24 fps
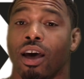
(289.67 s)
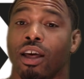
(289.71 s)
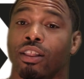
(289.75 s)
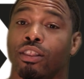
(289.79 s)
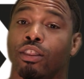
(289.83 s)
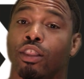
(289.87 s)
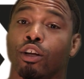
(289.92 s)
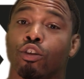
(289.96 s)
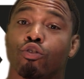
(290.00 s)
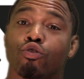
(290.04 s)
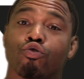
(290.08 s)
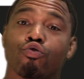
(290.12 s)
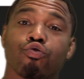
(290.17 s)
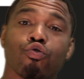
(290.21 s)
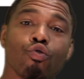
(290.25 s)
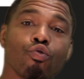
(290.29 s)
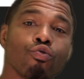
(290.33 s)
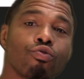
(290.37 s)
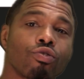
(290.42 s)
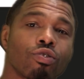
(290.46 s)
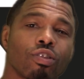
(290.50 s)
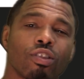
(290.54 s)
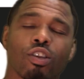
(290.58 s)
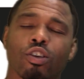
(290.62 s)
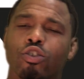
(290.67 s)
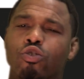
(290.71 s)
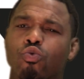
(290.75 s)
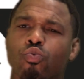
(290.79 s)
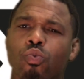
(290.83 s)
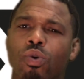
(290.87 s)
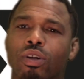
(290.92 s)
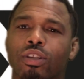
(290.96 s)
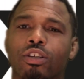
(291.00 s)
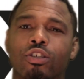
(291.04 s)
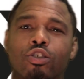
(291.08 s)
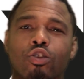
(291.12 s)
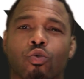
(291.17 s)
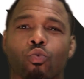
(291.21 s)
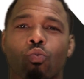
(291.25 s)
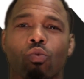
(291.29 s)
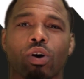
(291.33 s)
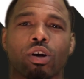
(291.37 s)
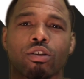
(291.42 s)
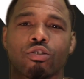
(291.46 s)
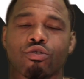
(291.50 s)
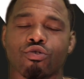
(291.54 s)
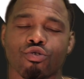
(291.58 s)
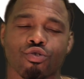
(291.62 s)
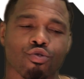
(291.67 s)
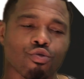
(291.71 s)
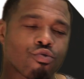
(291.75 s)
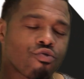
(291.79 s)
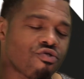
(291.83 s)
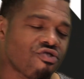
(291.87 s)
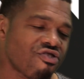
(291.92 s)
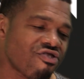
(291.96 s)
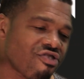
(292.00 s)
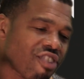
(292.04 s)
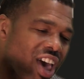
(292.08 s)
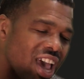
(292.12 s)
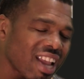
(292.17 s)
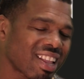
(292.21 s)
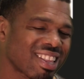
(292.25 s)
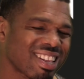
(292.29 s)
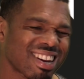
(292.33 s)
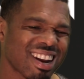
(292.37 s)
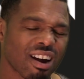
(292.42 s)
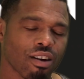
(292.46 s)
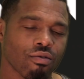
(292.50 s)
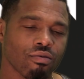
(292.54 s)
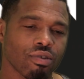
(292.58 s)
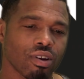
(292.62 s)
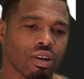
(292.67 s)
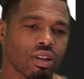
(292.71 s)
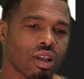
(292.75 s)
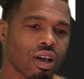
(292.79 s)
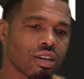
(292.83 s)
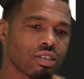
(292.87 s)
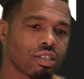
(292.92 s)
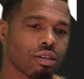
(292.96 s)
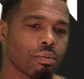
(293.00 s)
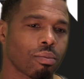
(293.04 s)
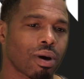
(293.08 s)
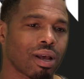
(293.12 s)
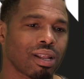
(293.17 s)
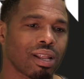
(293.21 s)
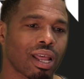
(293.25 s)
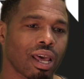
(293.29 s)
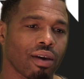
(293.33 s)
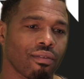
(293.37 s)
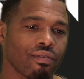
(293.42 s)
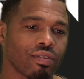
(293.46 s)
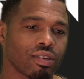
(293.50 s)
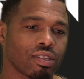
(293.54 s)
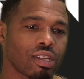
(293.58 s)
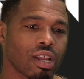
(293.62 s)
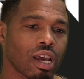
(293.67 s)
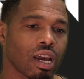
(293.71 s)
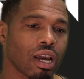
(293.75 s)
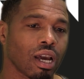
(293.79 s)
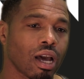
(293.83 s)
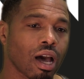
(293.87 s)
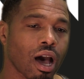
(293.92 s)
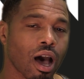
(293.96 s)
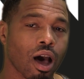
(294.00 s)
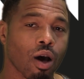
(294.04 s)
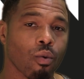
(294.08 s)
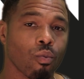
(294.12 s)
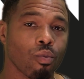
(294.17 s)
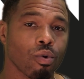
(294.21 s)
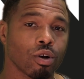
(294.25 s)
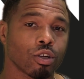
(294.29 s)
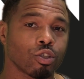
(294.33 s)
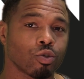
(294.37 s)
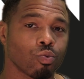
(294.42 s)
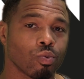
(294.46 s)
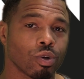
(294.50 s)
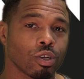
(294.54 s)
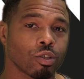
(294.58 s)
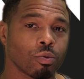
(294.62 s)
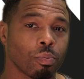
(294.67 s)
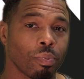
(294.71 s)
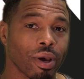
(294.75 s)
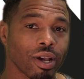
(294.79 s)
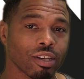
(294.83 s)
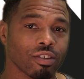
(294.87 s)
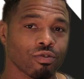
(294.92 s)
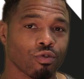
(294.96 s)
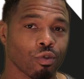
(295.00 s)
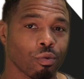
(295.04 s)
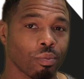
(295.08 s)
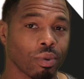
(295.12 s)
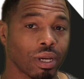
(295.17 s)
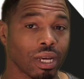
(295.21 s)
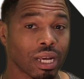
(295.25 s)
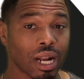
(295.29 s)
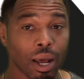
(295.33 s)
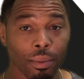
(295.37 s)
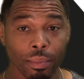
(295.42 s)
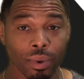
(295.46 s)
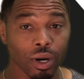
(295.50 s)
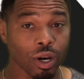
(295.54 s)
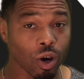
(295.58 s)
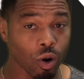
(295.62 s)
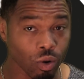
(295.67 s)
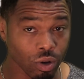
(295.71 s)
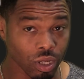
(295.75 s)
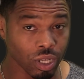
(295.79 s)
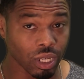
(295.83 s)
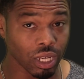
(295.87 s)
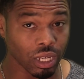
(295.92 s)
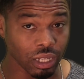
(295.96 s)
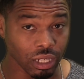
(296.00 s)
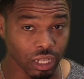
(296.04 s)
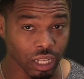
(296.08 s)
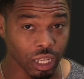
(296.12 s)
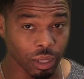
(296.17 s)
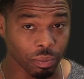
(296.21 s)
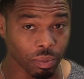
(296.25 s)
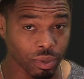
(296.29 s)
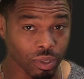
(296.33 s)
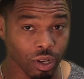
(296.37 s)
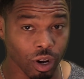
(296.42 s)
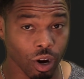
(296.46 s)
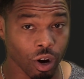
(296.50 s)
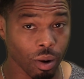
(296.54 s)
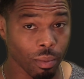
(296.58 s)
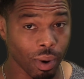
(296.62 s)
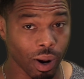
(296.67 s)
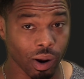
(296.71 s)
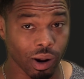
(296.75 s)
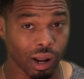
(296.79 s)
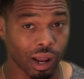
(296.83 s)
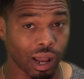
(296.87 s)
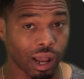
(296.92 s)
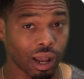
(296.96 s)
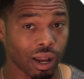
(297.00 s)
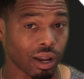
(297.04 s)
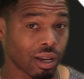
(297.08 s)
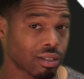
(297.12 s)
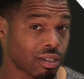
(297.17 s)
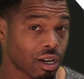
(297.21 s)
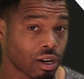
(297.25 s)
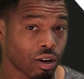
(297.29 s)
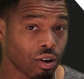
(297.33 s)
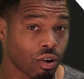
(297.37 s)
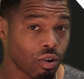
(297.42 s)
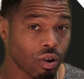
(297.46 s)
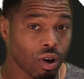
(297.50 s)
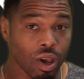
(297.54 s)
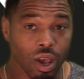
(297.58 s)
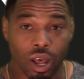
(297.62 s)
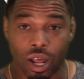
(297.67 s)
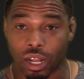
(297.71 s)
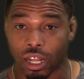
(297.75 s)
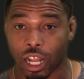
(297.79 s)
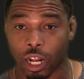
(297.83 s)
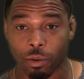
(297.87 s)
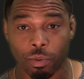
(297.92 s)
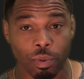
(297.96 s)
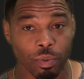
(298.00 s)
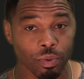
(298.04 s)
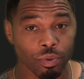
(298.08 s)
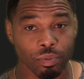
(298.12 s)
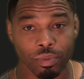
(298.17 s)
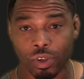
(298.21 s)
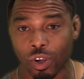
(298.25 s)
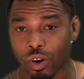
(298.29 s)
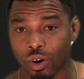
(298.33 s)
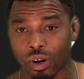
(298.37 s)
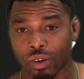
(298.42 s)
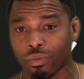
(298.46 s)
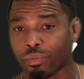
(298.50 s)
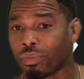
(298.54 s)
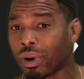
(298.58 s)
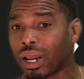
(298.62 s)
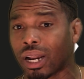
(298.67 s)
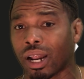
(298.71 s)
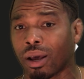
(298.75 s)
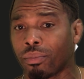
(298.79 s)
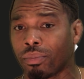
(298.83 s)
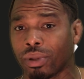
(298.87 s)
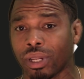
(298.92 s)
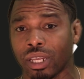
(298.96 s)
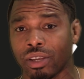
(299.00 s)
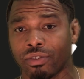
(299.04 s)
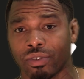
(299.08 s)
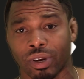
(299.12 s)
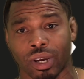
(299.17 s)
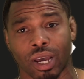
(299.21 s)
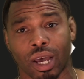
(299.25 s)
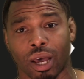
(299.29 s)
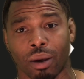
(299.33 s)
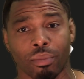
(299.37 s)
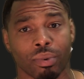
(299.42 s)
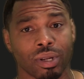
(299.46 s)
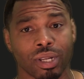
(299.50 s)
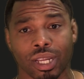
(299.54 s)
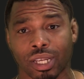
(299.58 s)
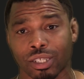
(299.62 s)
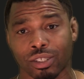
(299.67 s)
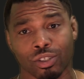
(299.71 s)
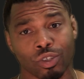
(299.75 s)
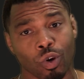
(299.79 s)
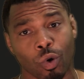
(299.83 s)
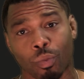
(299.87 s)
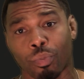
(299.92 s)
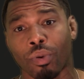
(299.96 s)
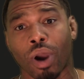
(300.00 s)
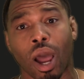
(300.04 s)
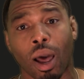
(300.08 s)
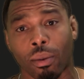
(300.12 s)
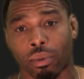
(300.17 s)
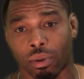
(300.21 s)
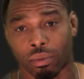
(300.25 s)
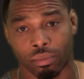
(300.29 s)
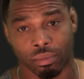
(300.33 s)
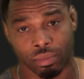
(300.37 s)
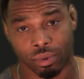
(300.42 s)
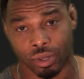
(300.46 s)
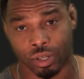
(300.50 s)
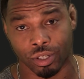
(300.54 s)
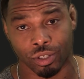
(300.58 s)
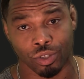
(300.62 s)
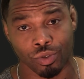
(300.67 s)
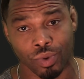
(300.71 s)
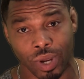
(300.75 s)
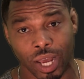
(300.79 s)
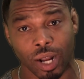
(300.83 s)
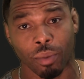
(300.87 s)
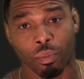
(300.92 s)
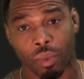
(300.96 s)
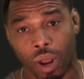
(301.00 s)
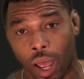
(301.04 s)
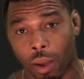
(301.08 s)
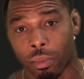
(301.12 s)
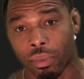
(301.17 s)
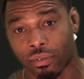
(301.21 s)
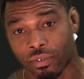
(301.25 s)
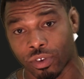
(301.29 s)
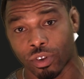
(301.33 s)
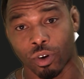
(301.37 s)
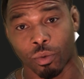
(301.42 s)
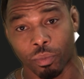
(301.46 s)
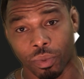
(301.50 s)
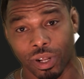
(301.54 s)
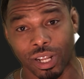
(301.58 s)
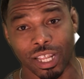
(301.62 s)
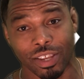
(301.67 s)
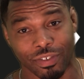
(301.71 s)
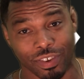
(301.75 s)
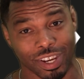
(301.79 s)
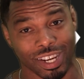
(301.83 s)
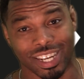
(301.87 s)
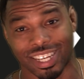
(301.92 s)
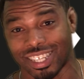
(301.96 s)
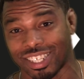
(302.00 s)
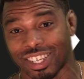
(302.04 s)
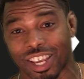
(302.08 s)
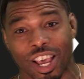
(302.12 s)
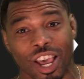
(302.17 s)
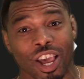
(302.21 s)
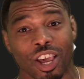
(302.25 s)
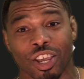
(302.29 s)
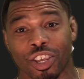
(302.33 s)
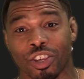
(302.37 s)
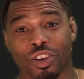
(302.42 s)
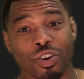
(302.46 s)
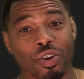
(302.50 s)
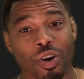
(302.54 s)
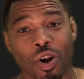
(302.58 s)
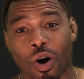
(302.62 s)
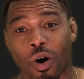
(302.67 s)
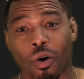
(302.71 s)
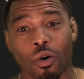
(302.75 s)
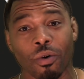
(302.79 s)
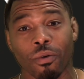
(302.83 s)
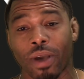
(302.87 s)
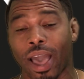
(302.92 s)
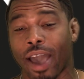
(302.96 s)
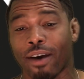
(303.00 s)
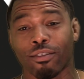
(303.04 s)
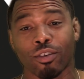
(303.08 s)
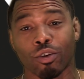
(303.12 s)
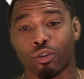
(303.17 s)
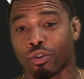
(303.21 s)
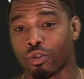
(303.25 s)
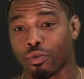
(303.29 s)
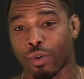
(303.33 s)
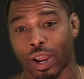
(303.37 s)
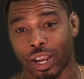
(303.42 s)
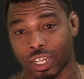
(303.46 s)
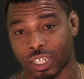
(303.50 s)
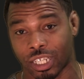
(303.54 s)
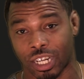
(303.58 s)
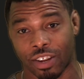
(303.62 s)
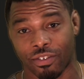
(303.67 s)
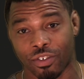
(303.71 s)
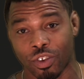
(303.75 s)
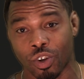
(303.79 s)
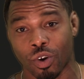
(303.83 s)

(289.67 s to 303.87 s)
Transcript: the truth, this one, this is the one true fact that I realized in my life is that God wants what's best for me. And I'm gonna go get deep and talk about God because I know a lot of people you don't, might not believe in God, but that's your problem because you got a problem if you don't believe it because you don't have no direction if you